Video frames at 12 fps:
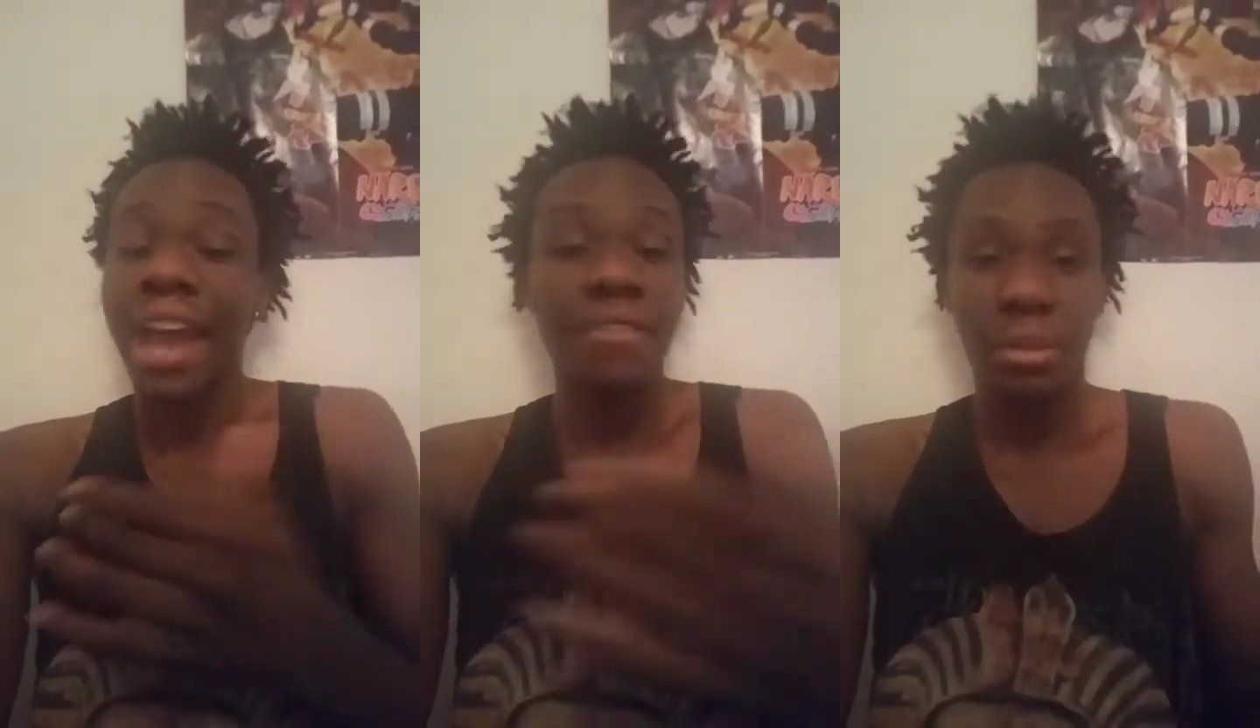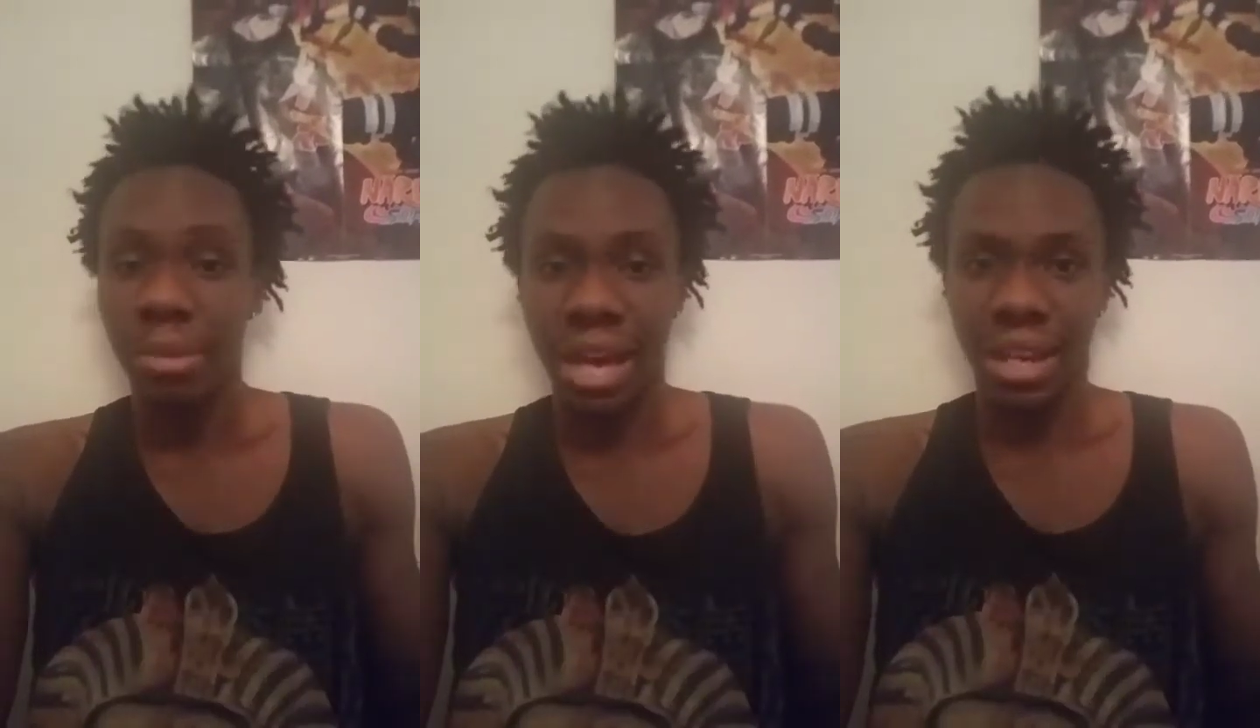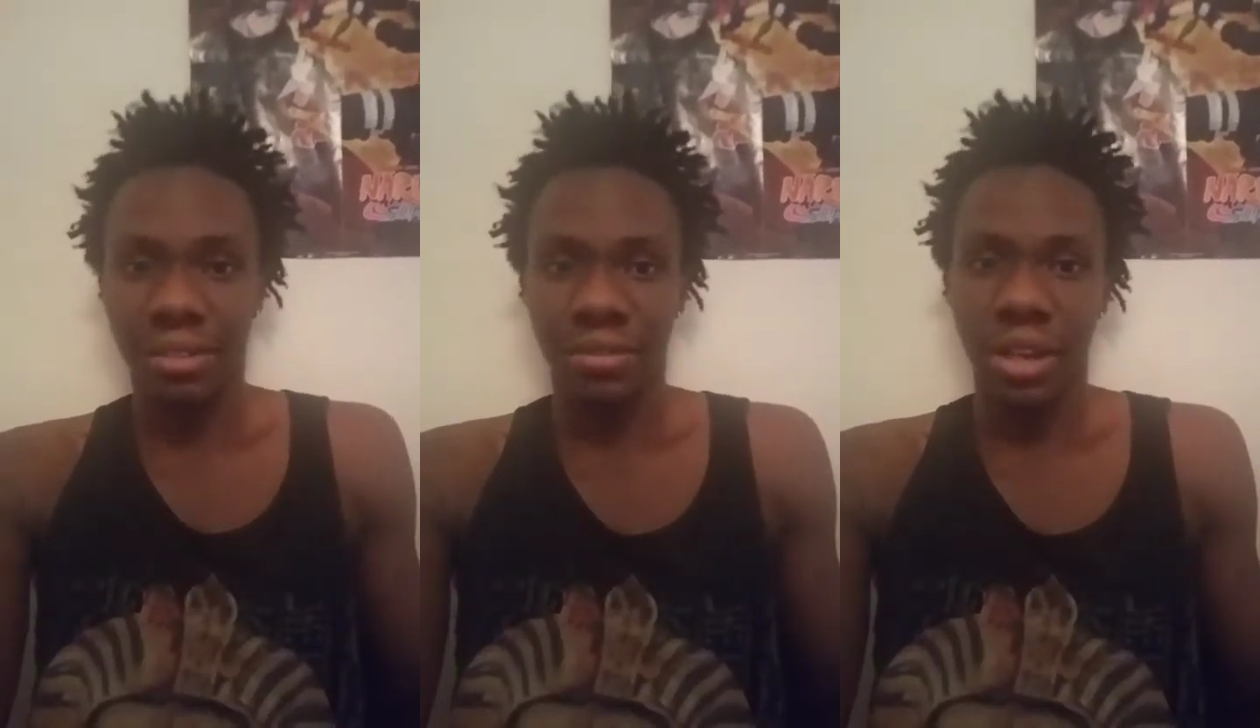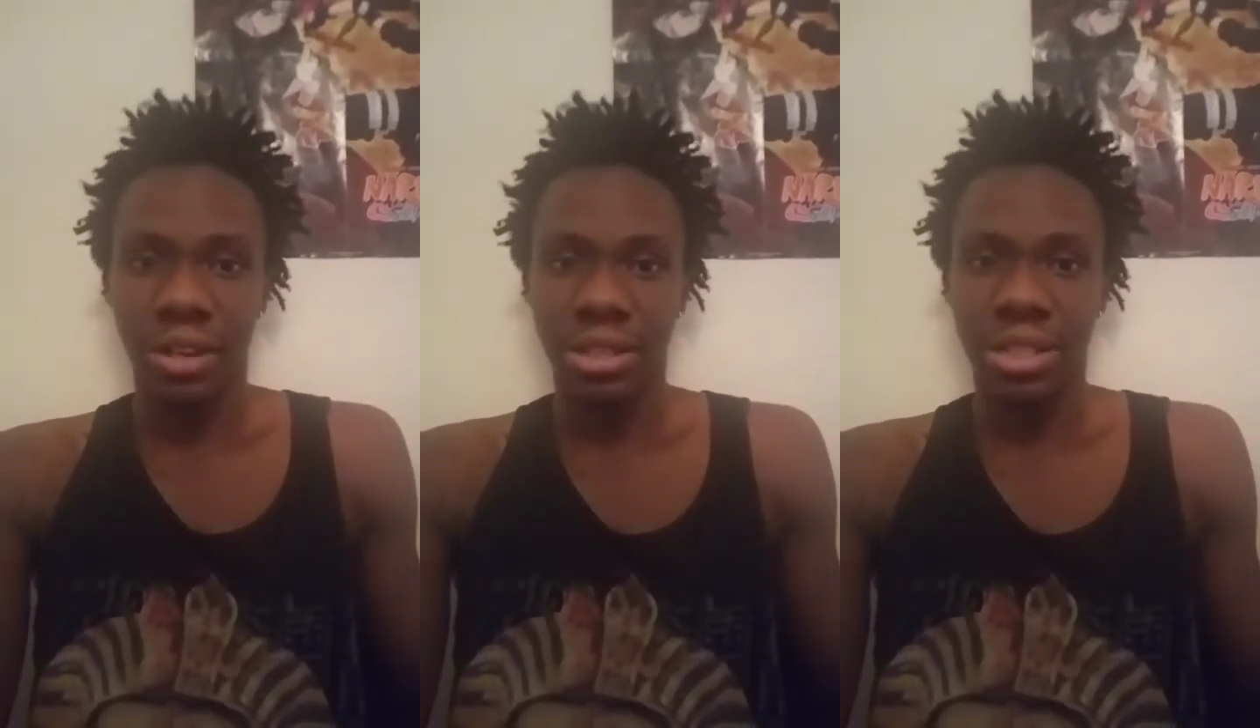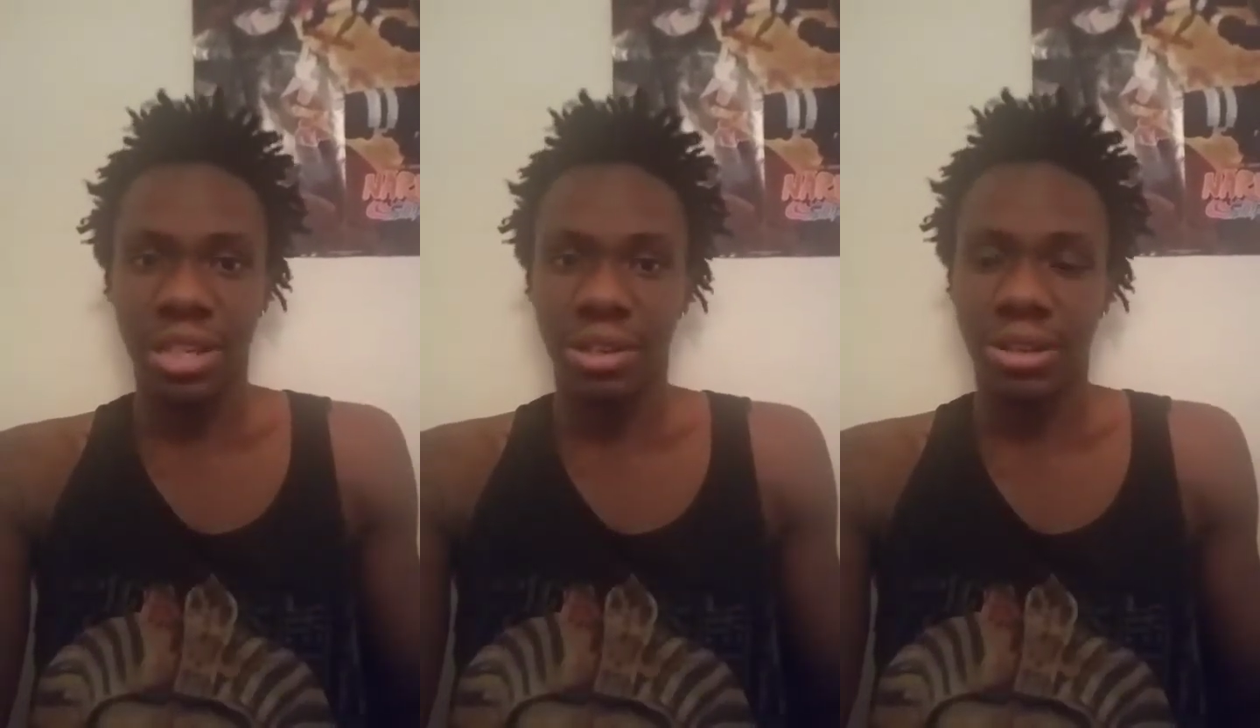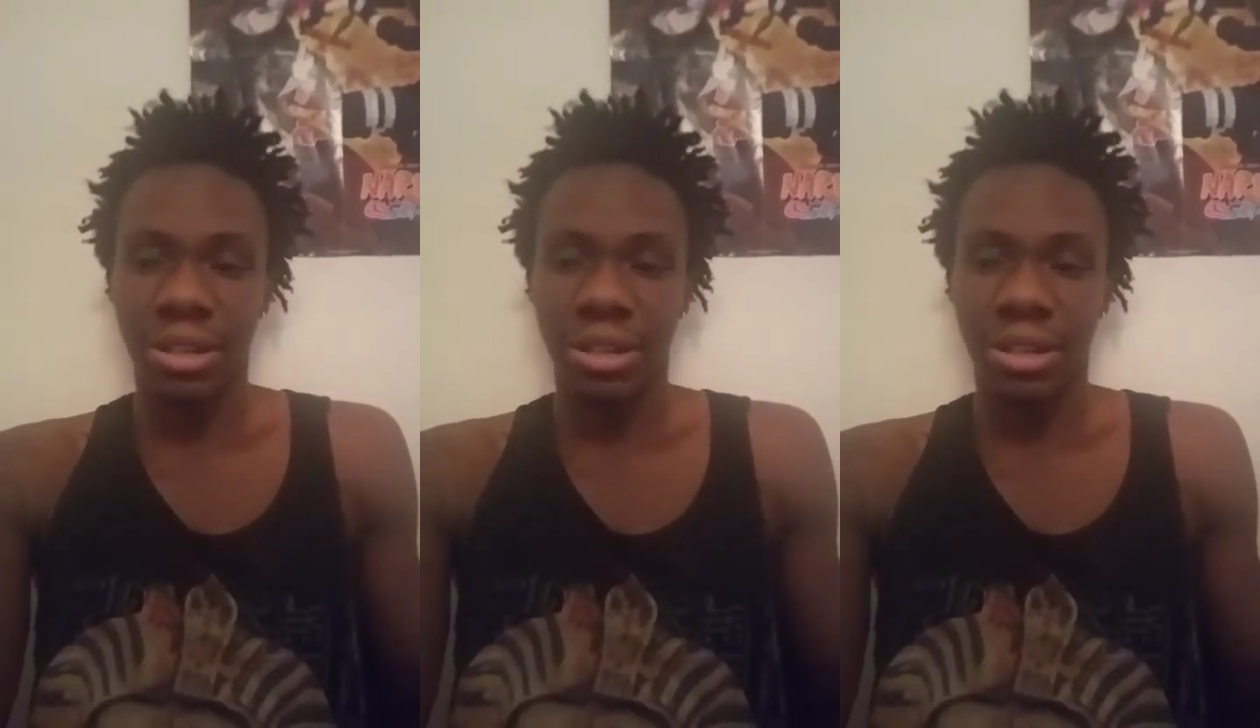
everybody in Fairy Tail